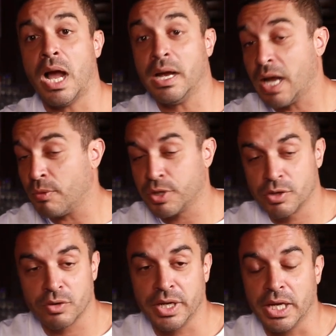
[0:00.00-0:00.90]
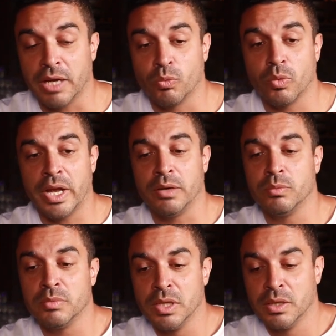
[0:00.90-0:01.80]
I would agree.
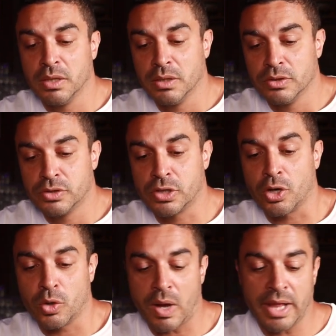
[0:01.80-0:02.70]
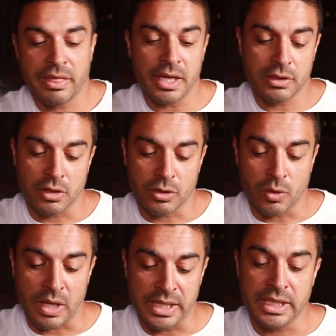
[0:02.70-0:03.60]
And so I think the
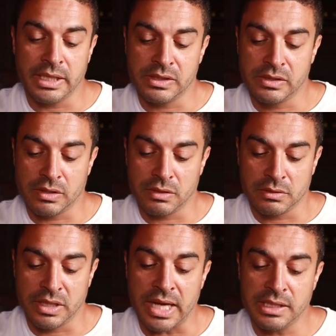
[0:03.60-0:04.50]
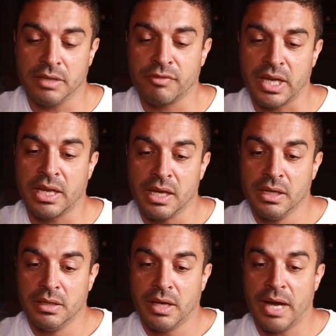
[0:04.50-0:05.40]
whole idea is the idea of
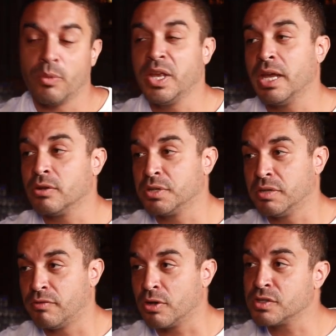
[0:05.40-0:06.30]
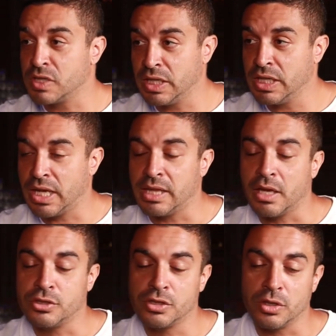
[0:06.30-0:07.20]
how we handled adversity, and
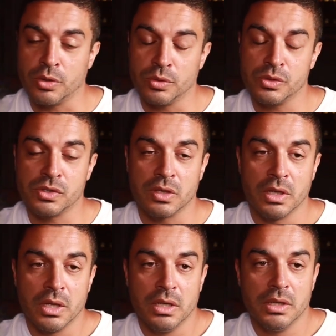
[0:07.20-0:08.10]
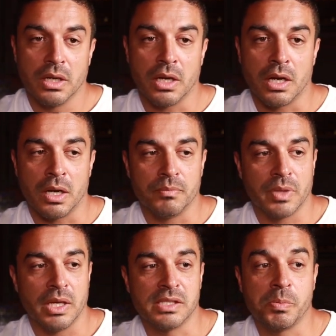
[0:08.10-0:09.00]
that shows
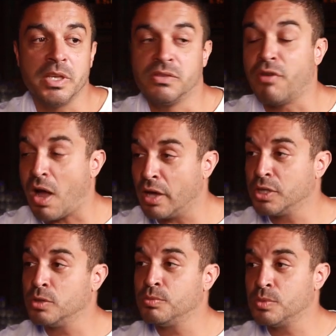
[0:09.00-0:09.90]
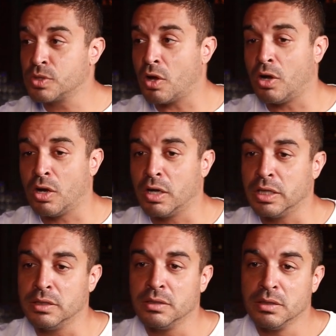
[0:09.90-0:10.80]
it speaks volumes
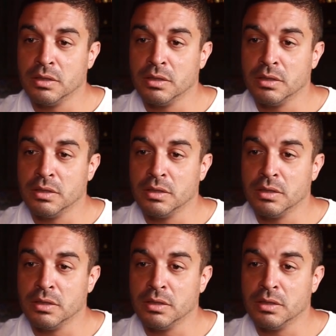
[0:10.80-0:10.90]
on